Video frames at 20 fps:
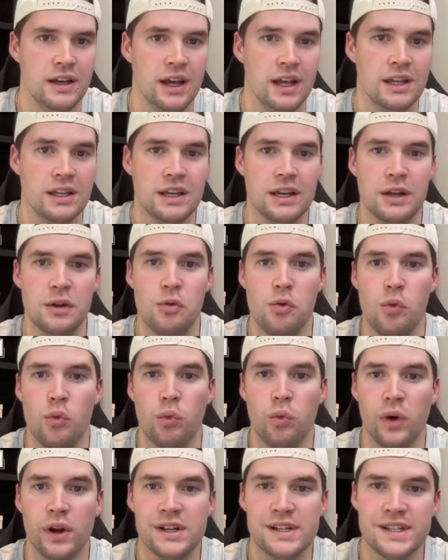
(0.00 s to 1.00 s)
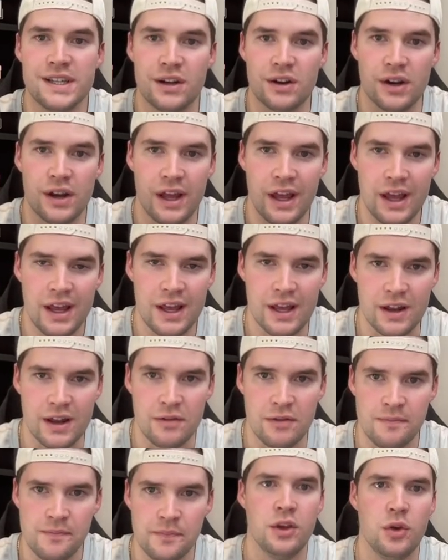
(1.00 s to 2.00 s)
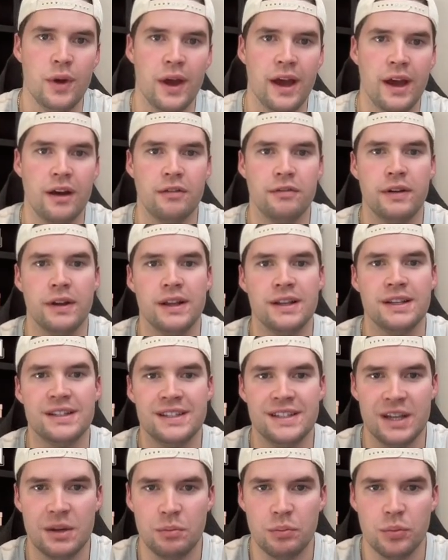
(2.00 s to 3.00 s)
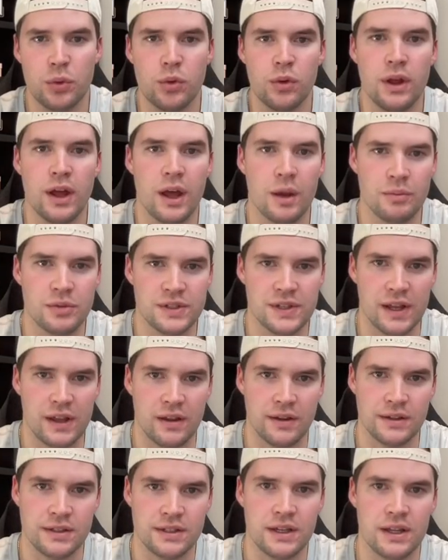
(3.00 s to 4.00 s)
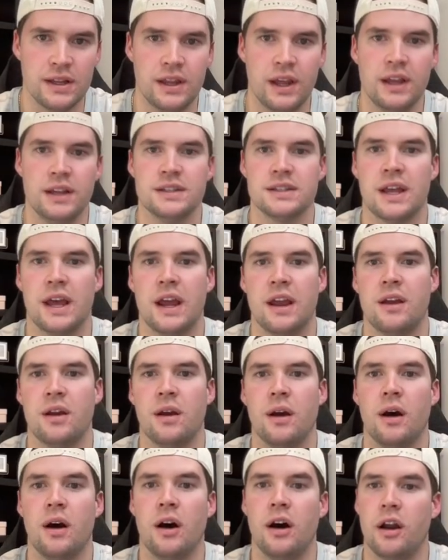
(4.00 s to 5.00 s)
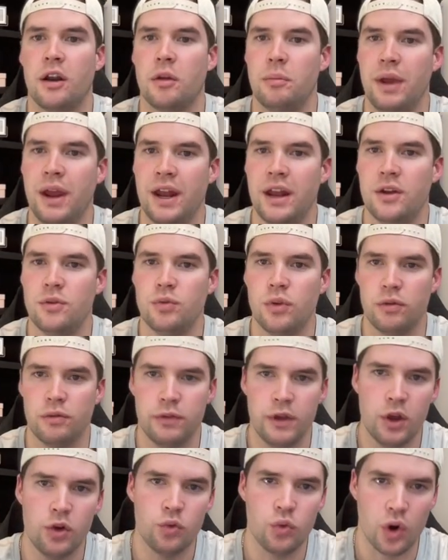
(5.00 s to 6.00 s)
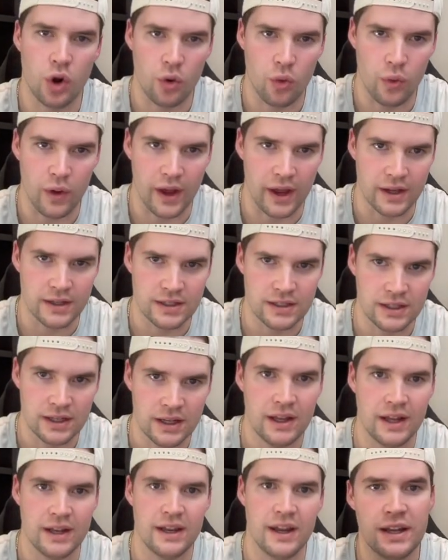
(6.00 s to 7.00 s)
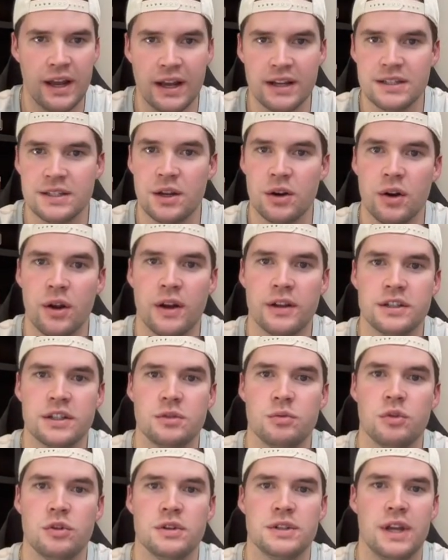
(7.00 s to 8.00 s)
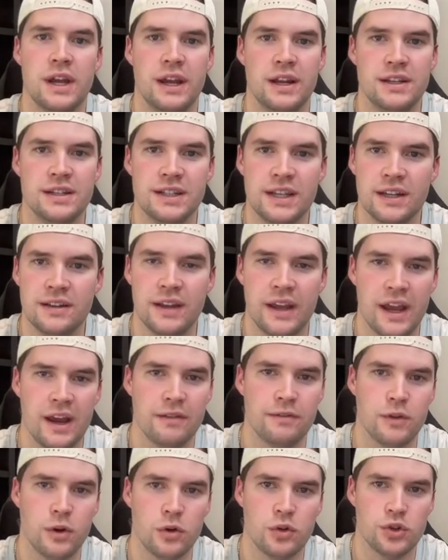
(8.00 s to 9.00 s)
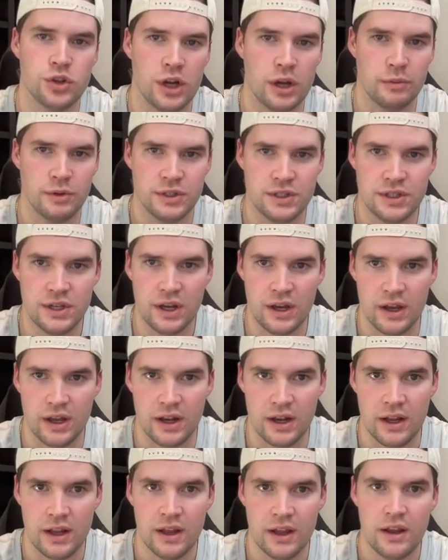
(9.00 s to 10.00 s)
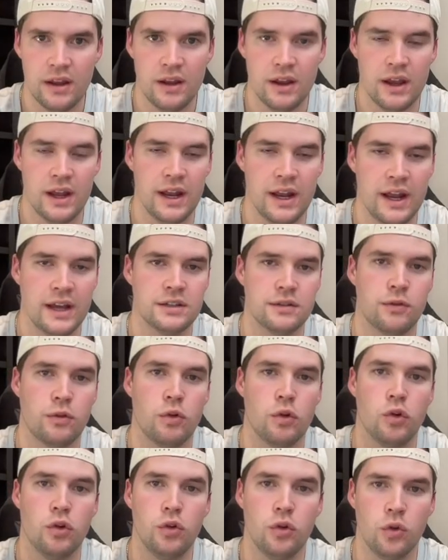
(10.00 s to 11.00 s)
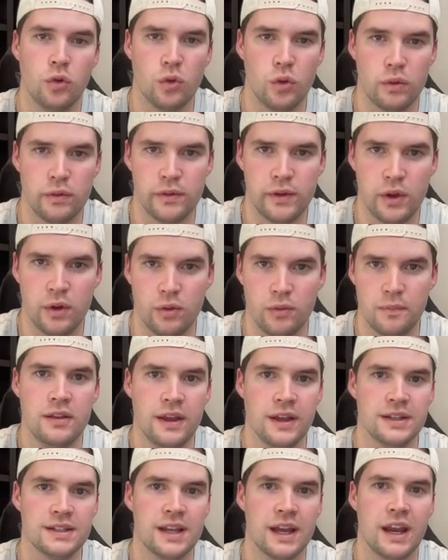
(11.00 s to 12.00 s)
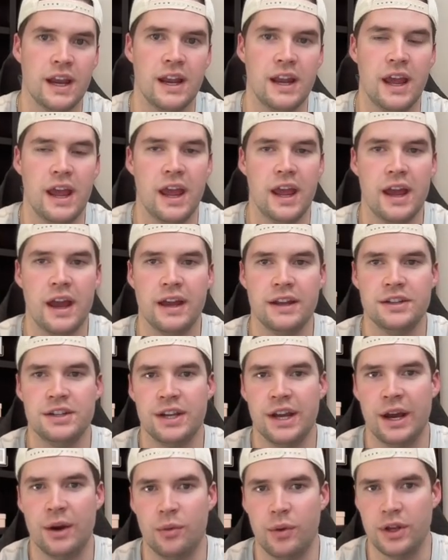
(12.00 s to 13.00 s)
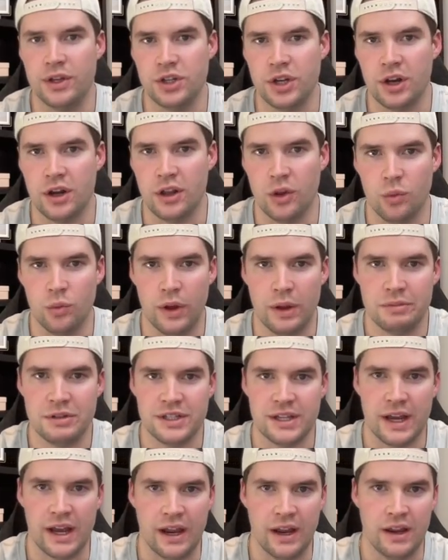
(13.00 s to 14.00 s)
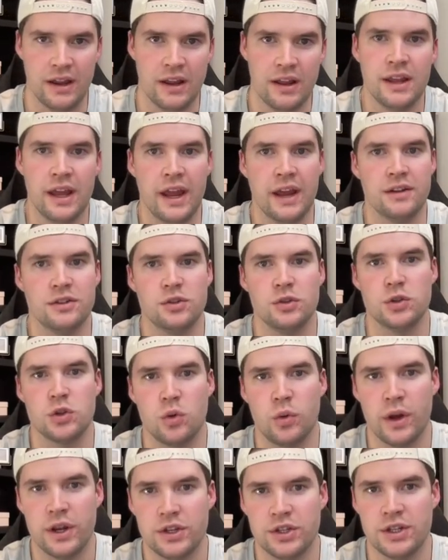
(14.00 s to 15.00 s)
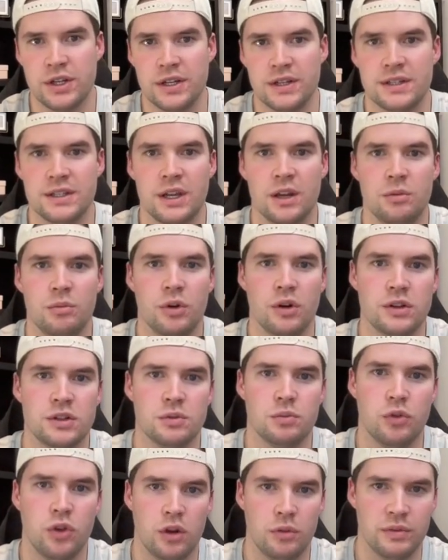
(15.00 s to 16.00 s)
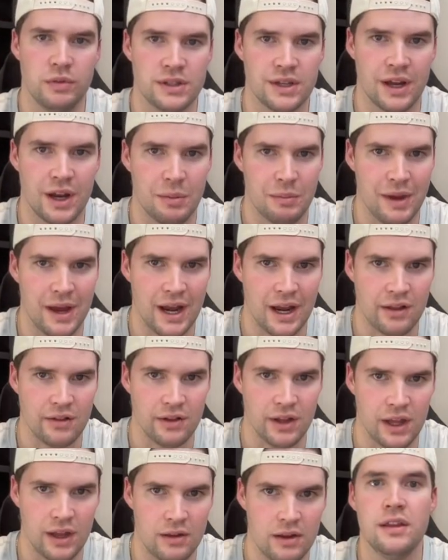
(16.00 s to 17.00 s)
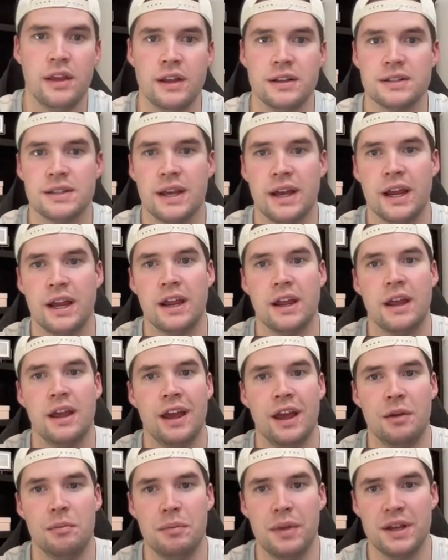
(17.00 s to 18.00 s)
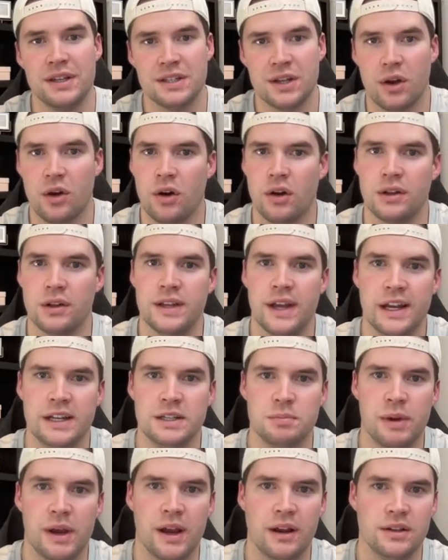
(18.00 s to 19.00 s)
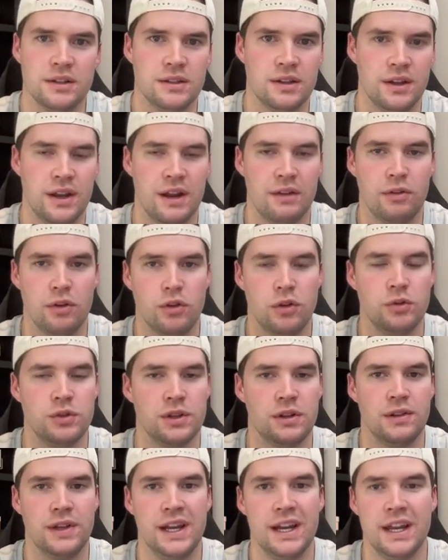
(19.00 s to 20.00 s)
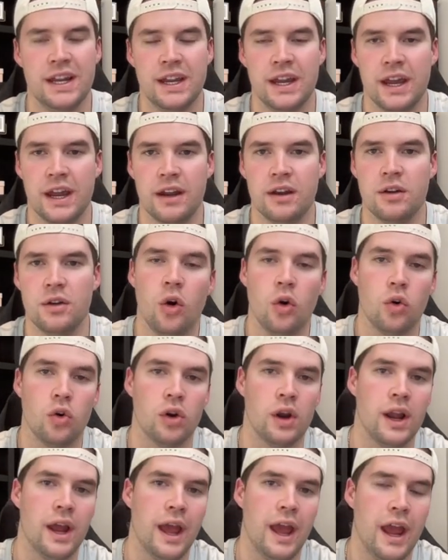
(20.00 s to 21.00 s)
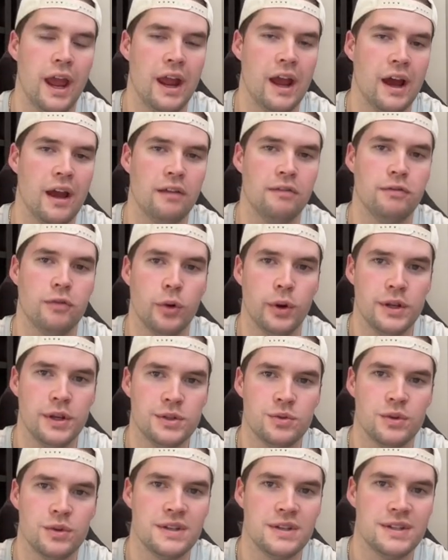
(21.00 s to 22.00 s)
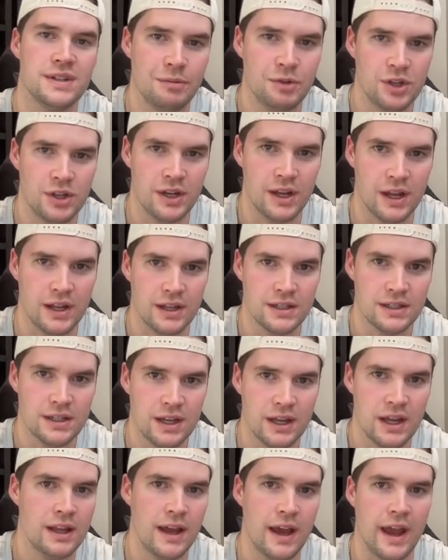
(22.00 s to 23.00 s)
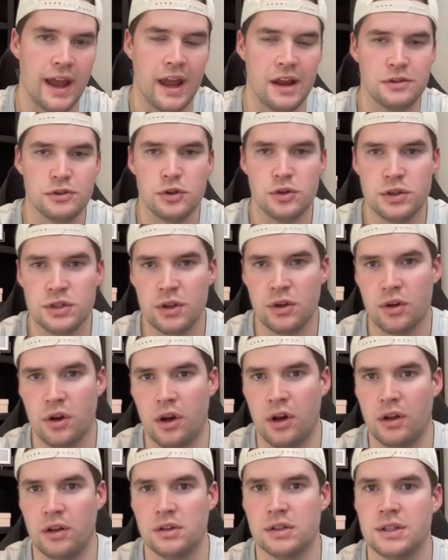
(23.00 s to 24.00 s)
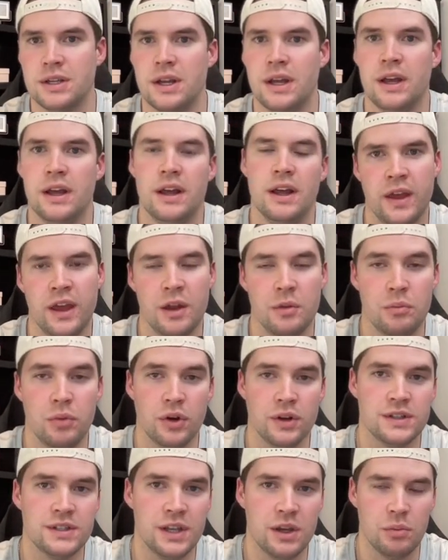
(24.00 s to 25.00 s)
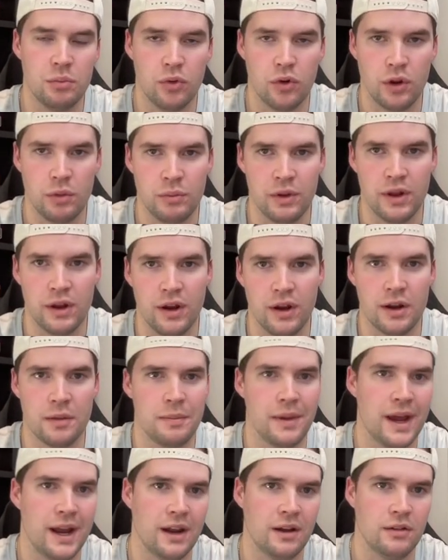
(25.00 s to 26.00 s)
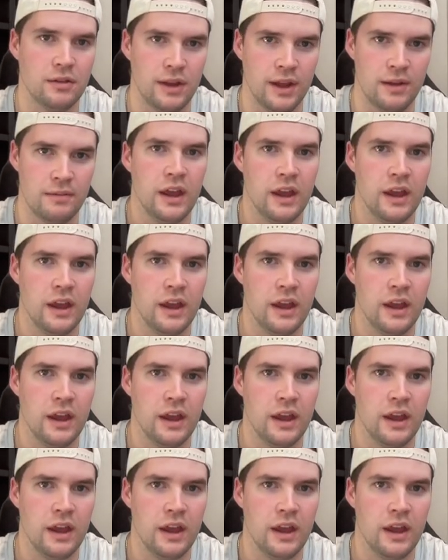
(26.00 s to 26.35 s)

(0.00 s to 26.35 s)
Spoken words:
And then once they're in, you have simple upsells, things like automated review requests that text their customers instantly after a job is done and ask for a Google review. Things like an AI chat widget on the website that answers questions and books appointments automatically. Things like a missed call text back so they never lose a lead again, or an AI voice receptionist that answers the calls and books the appointment automatically.